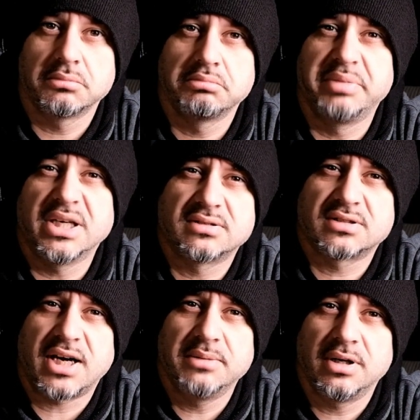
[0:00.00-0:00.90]
big
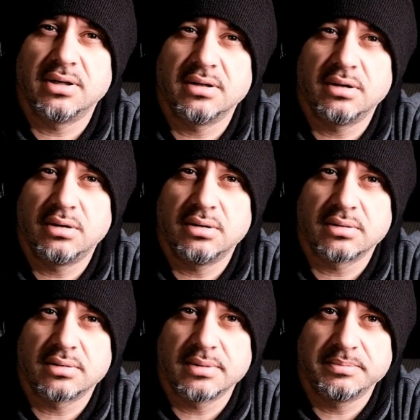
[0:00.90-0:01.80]
tribal or
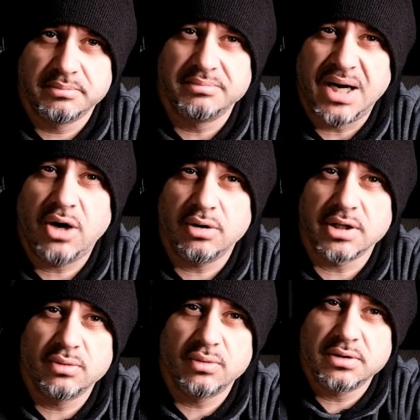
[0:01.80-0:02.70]
Maori,
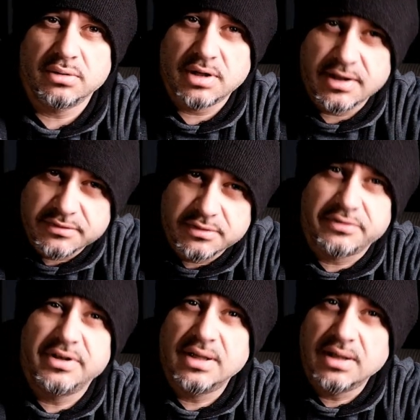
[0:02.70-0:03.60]
when you have to
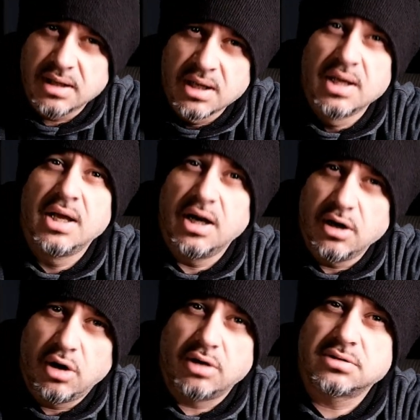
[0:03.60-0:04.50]
feel a
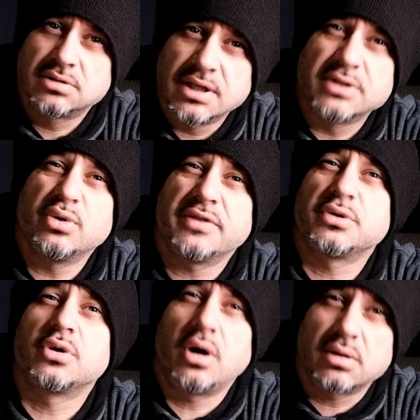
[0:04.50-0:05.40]
lot and you have to
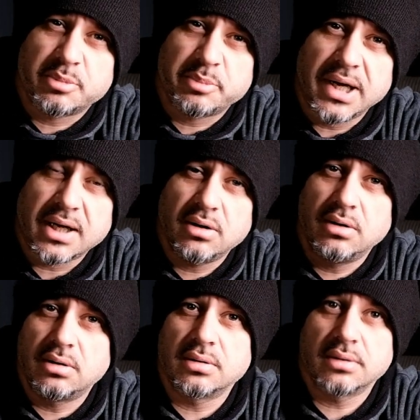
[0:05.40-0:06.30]
color pack,
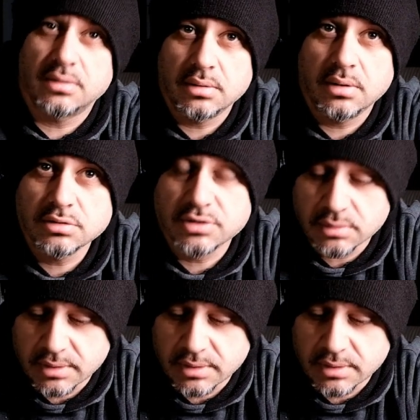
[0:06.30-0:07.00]
or also